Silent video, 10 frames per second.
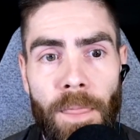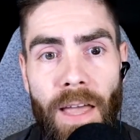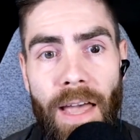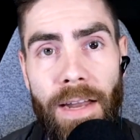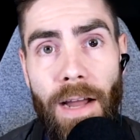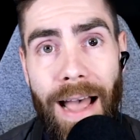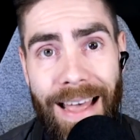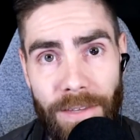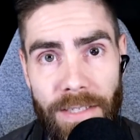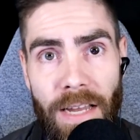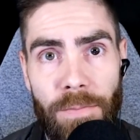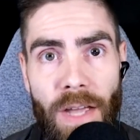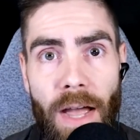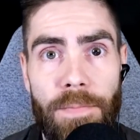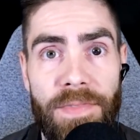and at the same
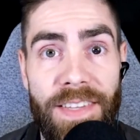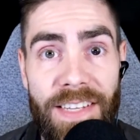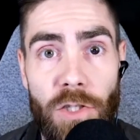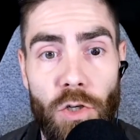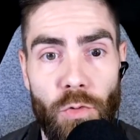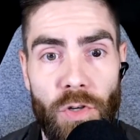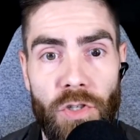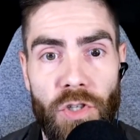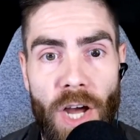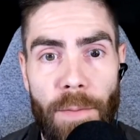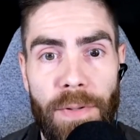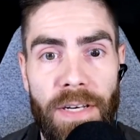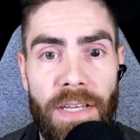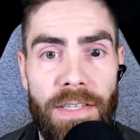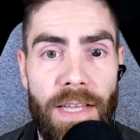time discourage
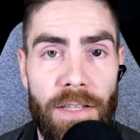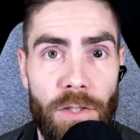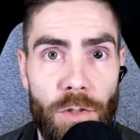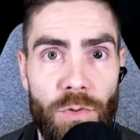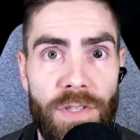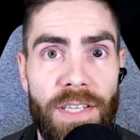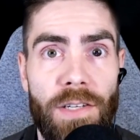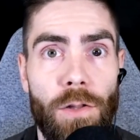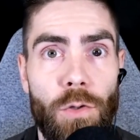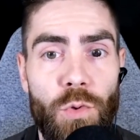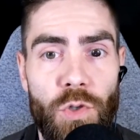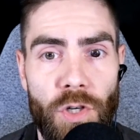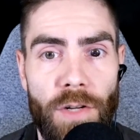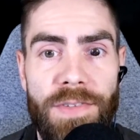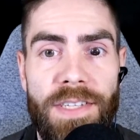companies that use the
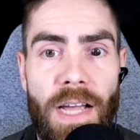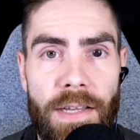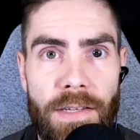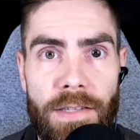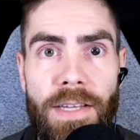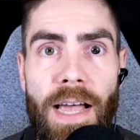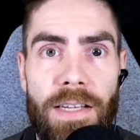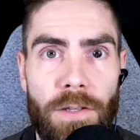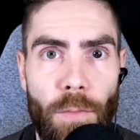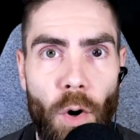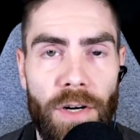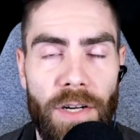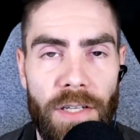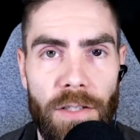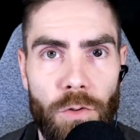illusion of science as a
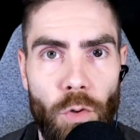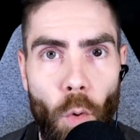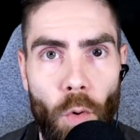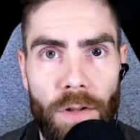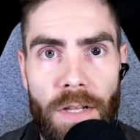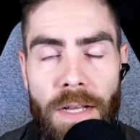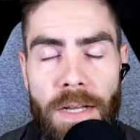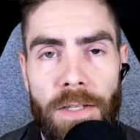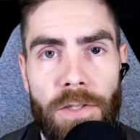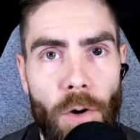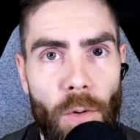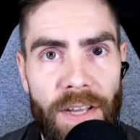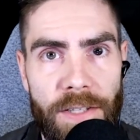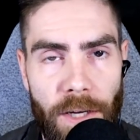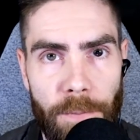marketing tool.
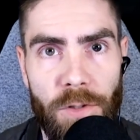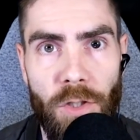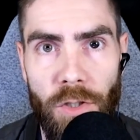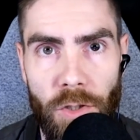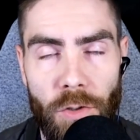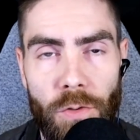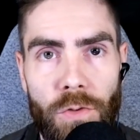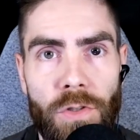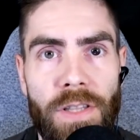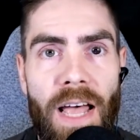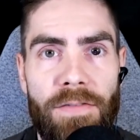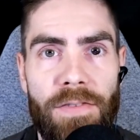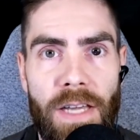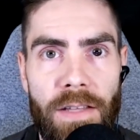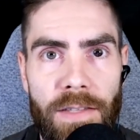So it's up to you to
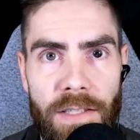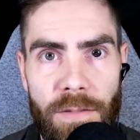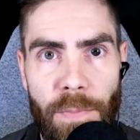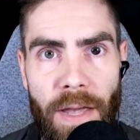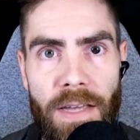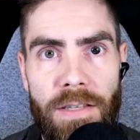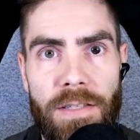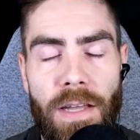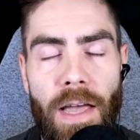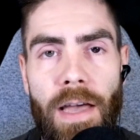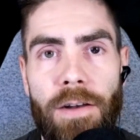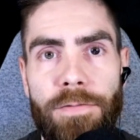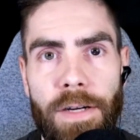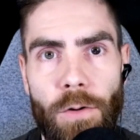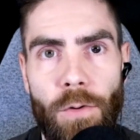navigate this space
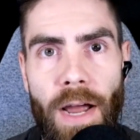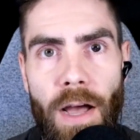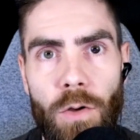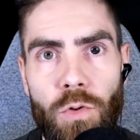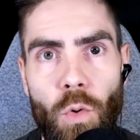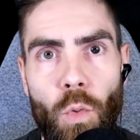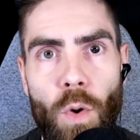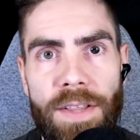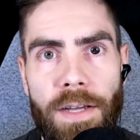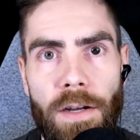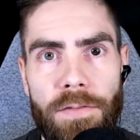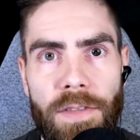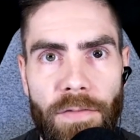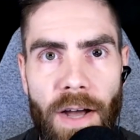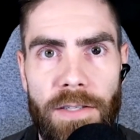and figure out what kind
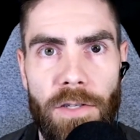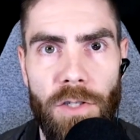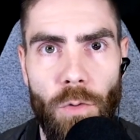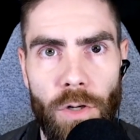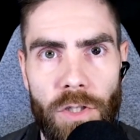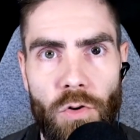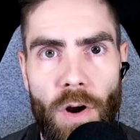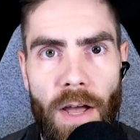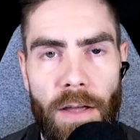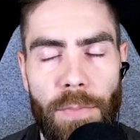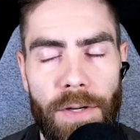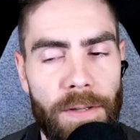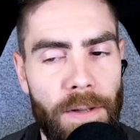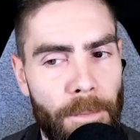of devices you want to try, but